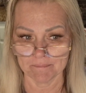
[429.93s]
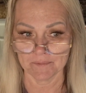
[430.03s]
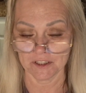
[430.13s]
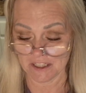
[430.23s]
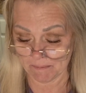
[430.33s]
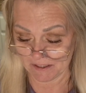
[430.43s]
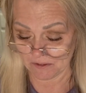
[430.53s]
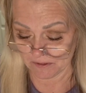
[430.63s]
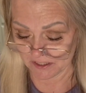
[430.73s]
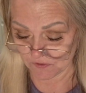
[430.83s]
she's been
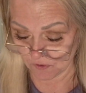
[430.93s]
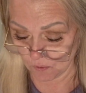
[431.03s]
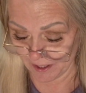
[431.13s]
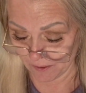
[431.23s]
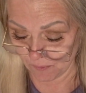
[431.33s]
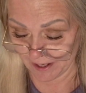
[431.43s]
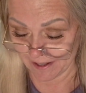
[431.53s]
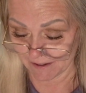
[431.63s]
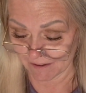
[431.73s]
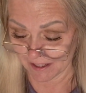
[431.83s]
doing this for quite a
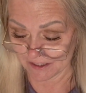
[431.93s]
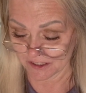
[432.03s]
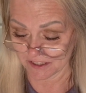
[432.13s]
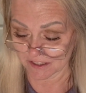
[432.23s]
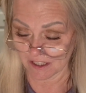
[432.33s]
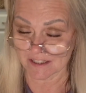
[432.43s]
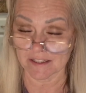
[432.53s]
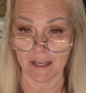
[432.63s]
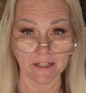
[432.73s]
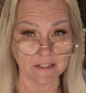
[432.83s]
while, and she's
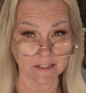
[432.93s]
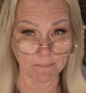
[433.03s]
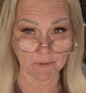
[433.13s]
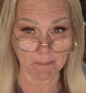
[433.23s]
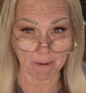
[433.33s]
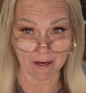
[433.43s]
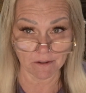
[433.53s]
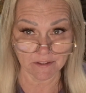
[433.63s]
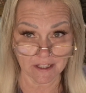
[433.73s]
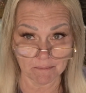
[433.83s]
lost 80-something
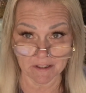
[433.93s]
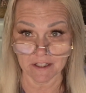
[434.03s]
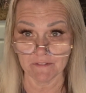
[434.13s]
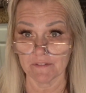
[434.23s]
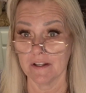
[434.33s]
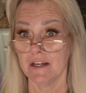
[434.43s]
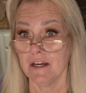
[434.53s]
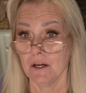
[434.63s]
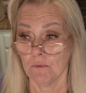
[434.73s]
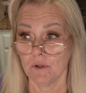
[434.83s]
pounds, I believe,
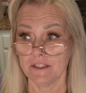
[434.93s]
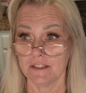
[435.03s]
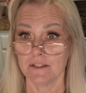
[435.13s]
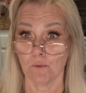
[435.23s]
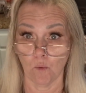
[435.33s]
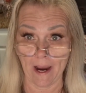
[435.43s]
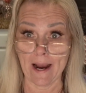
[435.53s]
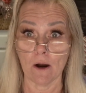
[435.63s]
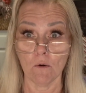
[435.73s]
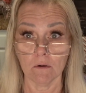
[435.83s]
which is
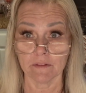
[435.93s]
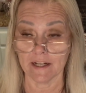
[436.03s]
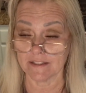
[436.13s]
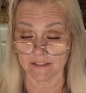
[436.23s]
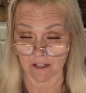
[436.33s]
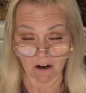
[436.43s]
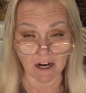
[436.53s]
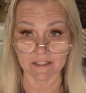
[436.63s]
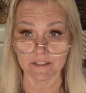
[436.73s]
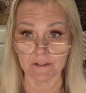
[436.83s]
wow. That's
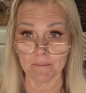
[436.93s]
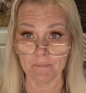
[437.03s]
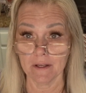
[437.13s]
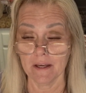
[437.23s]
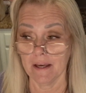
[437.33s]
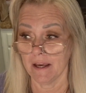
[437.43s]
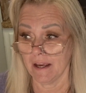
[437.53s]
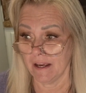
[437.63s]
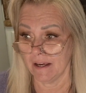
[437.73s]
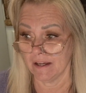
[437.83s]
awesome.
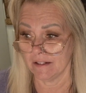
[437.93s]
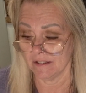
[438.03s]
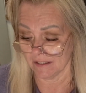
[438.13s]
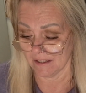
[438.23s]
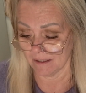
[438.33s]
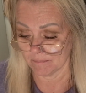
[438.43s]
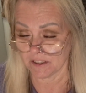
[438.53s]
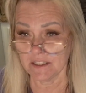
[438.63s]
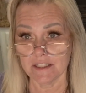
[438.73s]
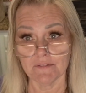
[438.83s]
And
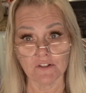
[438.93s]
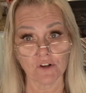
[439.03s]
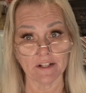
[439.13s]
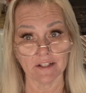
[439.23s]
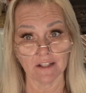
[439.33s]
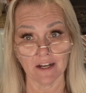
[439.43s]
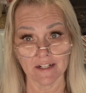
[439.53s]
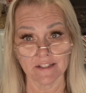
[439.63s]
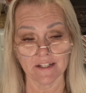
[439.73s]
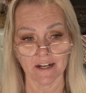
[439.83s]
she's even tried the
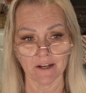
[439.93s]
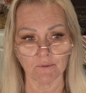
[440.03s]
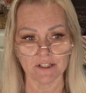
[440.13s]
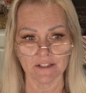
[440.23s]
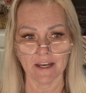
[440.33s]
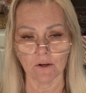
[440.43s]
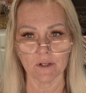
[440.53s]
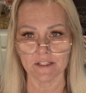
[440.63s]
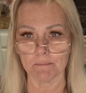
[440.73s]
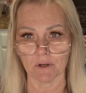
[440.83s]
Lion's Diet, which that
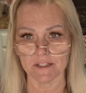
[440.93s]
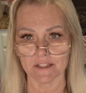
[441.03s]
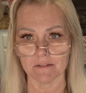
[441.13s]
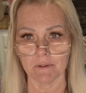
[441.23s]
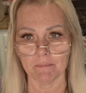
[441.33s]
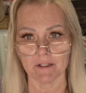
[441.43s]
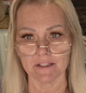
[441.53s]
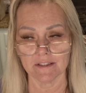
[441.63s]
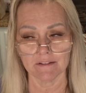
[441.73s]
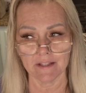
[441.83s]
always impresses me,
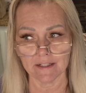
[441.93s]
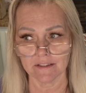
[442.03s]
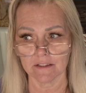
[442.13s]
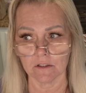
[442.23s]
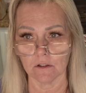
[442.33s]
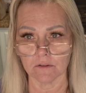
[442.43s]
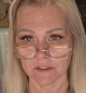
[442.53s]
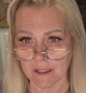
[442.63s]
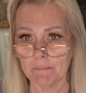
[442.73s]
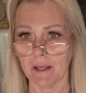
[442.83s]
because that's the goal.
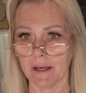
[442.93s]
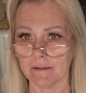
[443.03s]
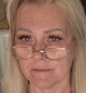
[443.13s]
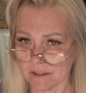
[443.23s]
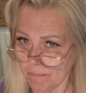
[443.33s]
Someday